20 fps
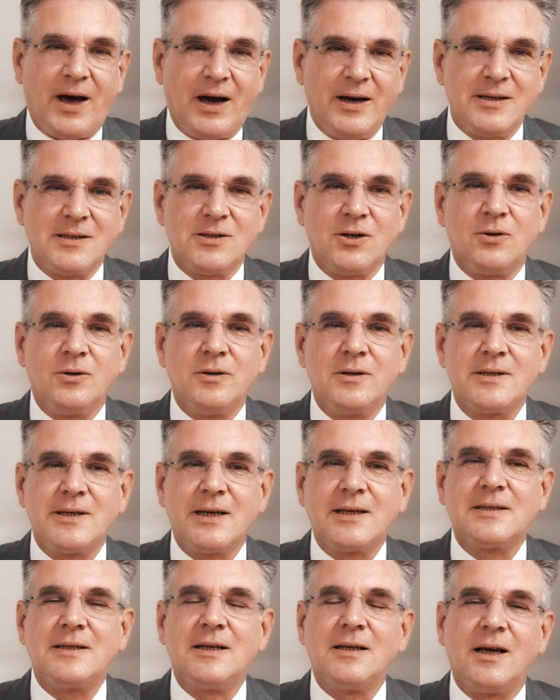ISO
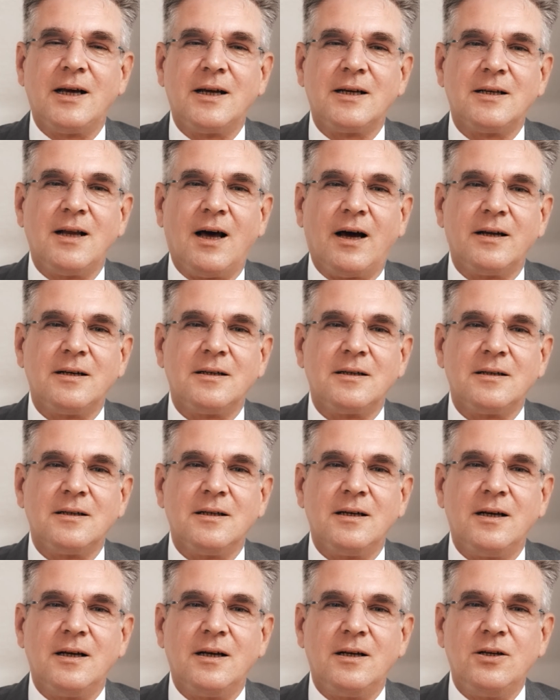16890,
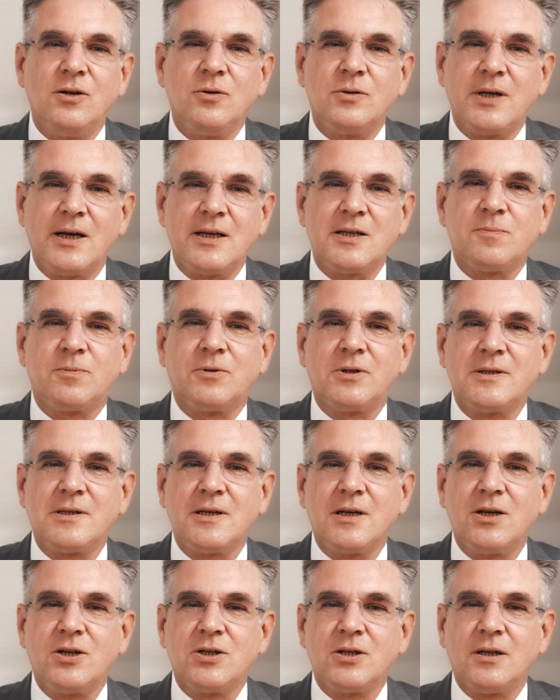a new test
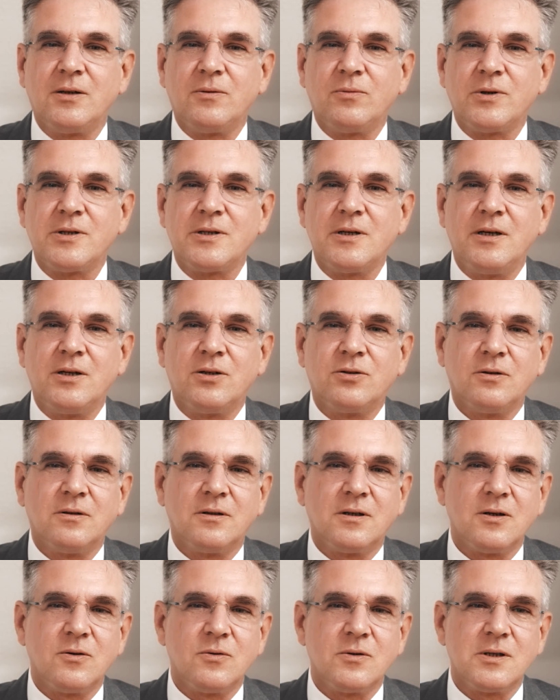procedure was
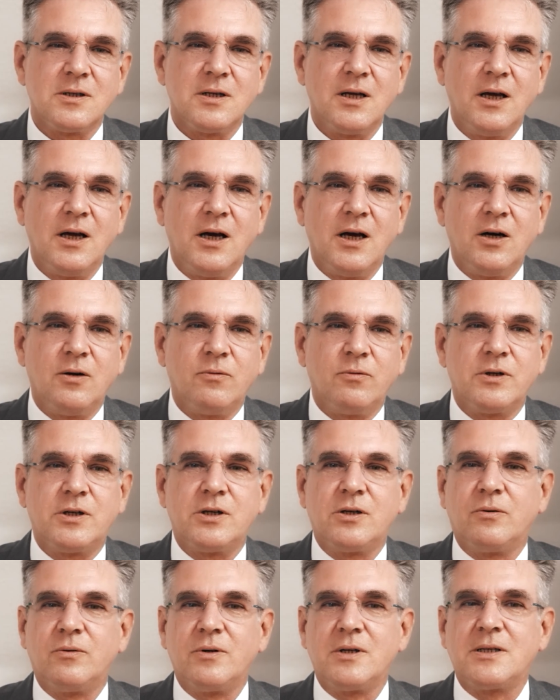introduced
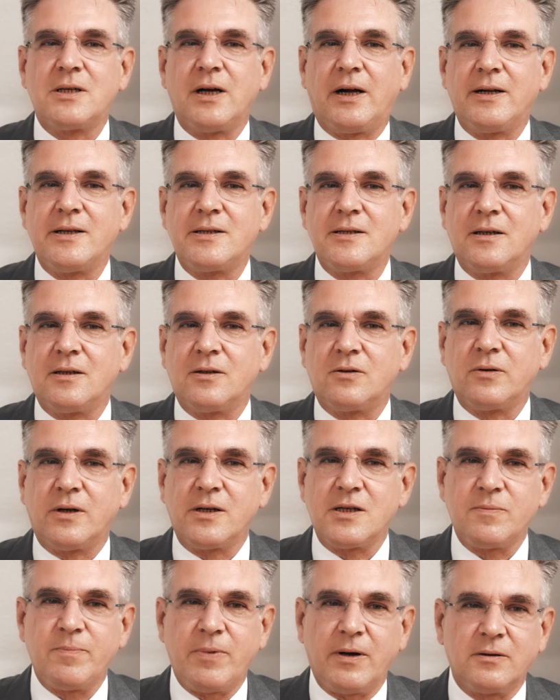which results in
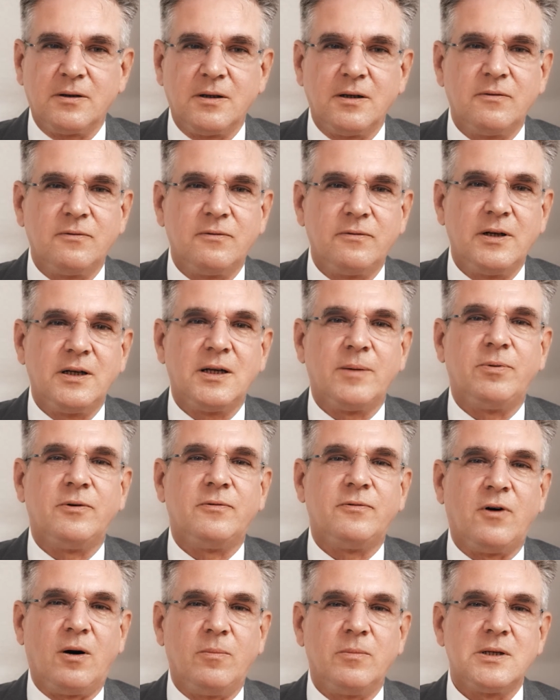transparent filter
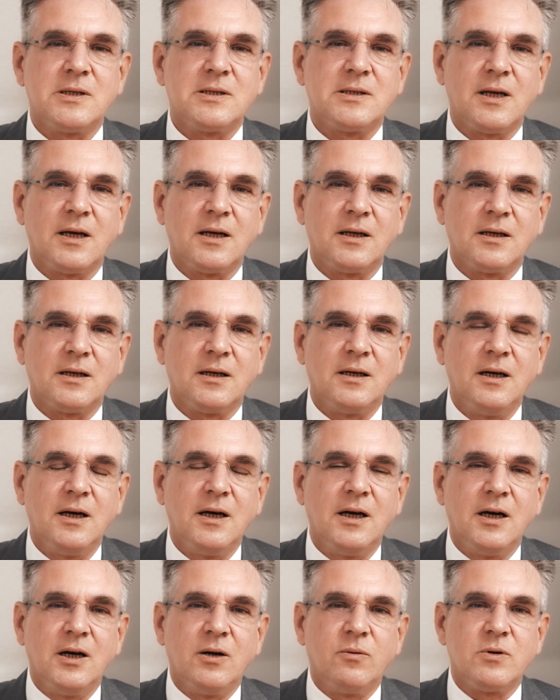performance data
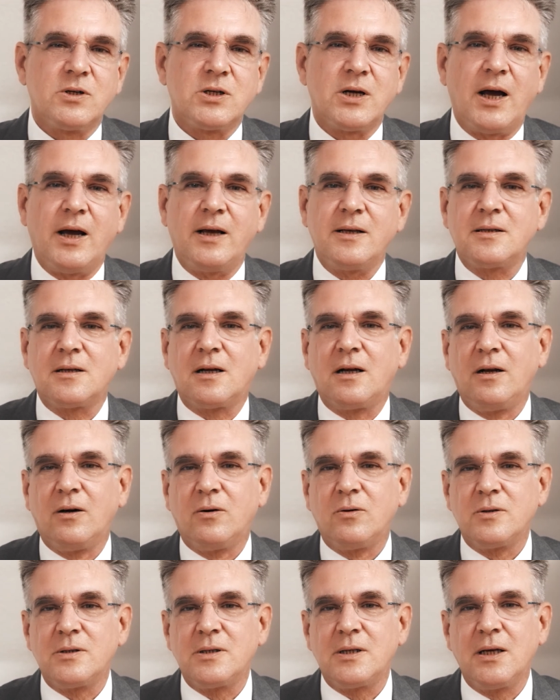which are as
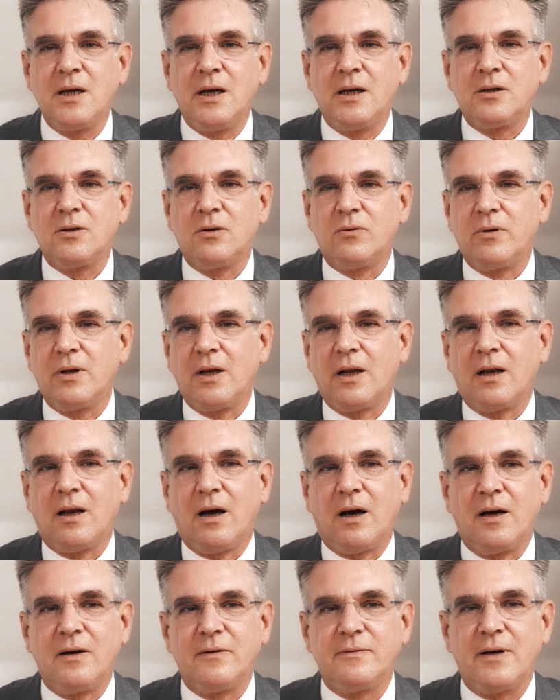close to real
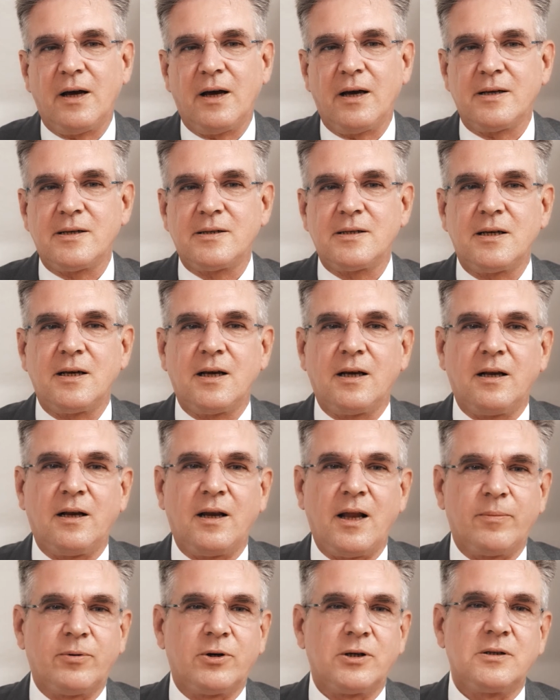life as a
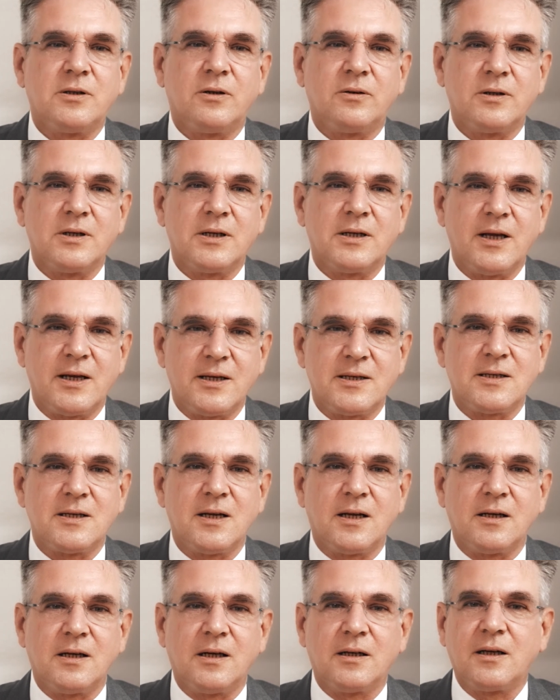laboratory test
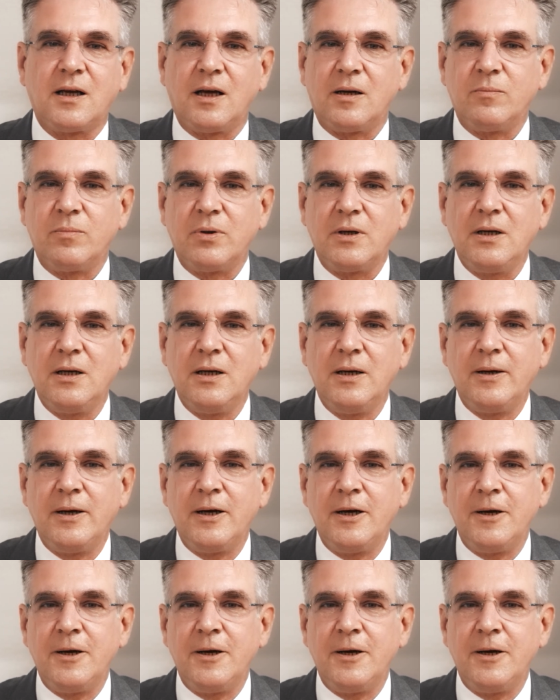standard can be